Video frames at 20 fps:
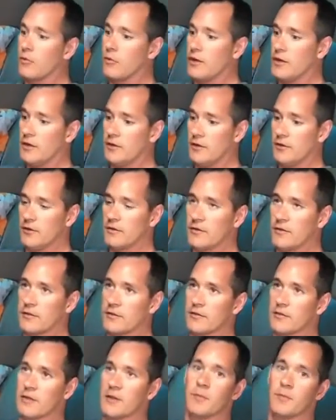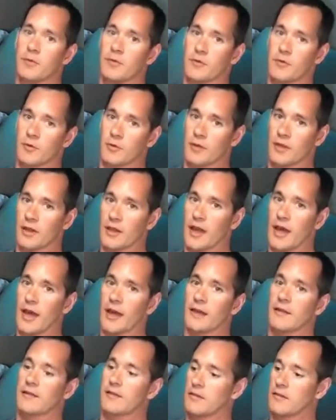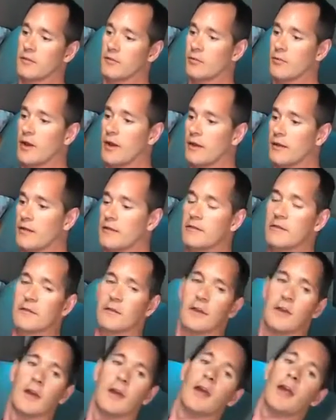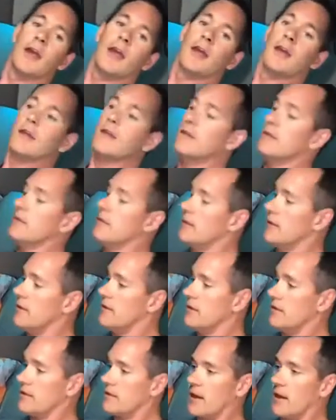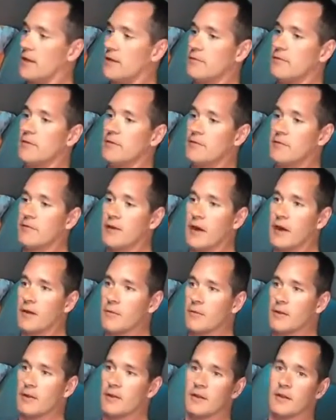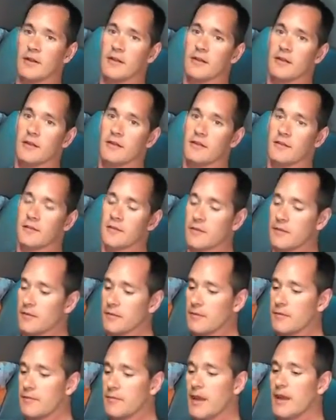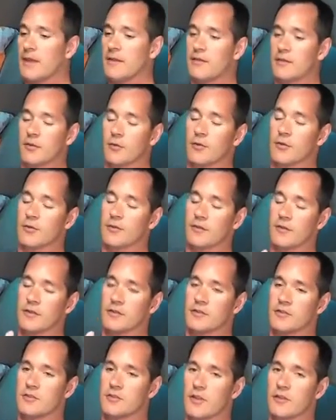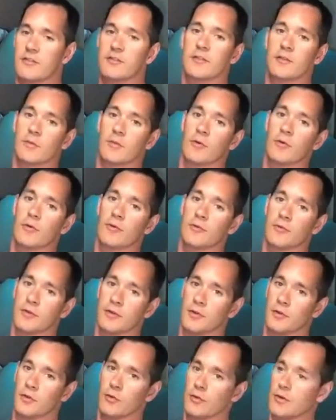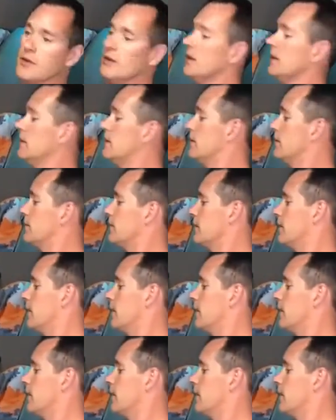We use the sleeper to relax, to rest, and this kind of environment is made so it's adjustable to your needs.